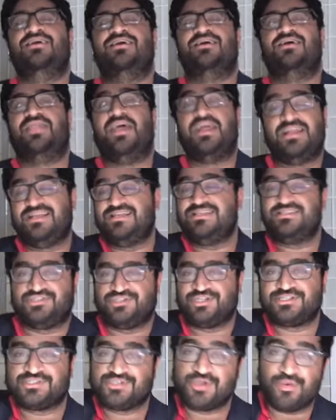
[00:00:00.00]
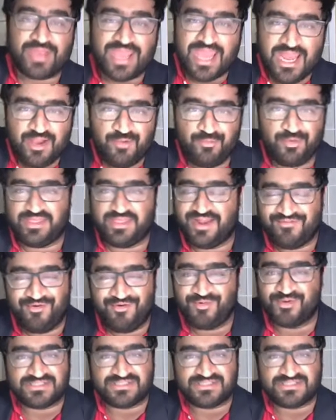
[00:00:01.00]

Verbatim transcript: that is just okay with everyone